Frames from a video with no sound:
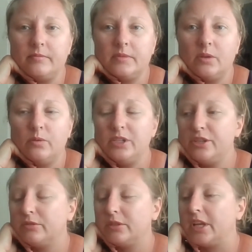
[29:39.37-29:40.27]
What do
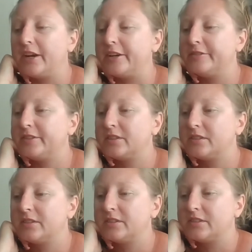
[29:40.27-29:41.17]
you love?
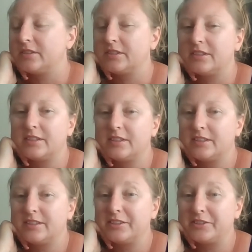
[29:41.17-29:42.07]

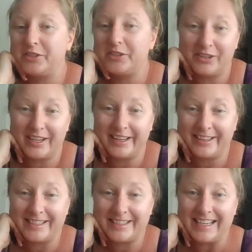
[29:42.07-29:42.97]
Do you hear
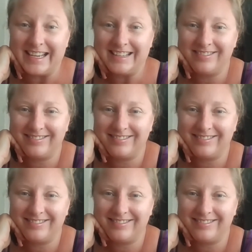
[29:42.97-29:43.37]
Nathan singing?